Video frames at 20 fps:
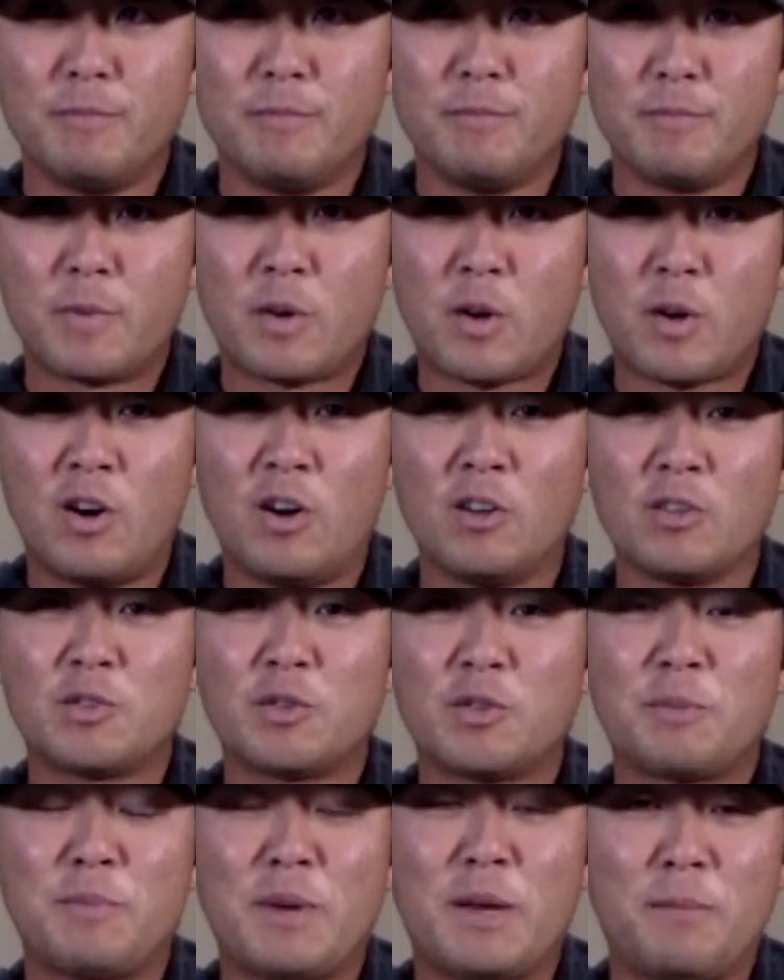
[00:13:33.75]
Calls
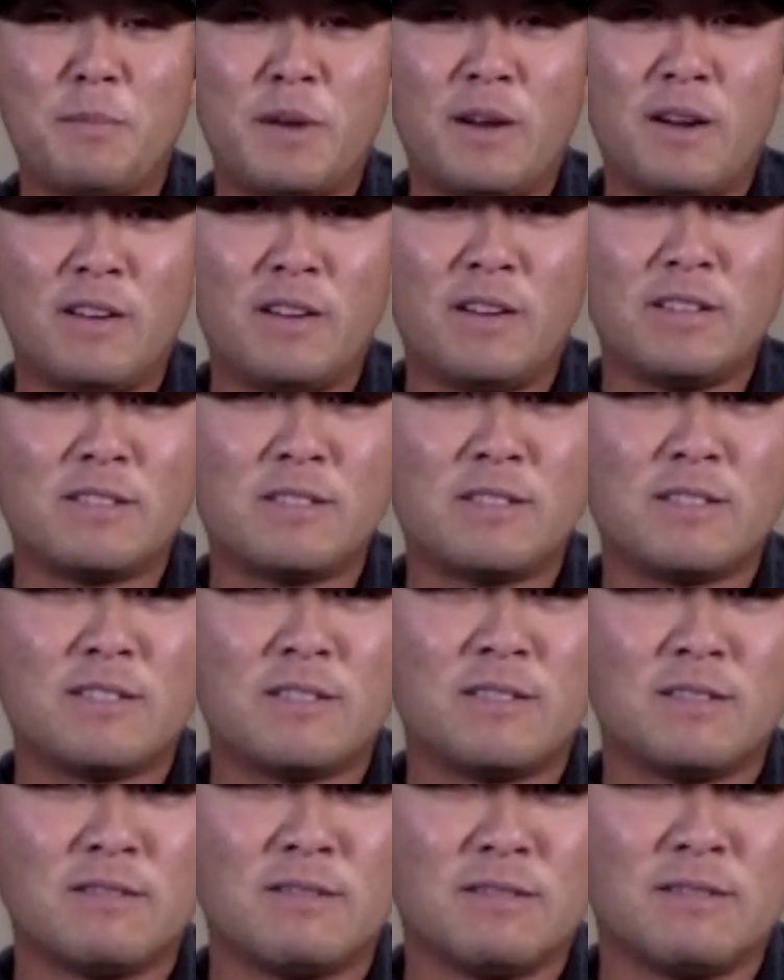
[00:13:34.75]
with my
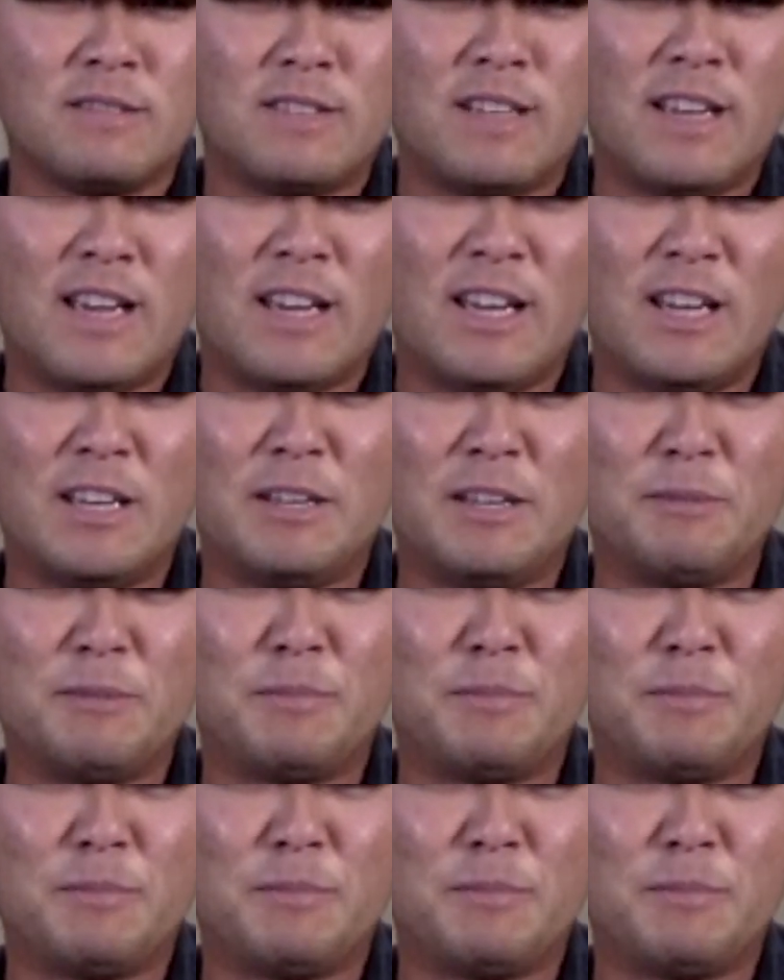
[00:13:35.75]
parents and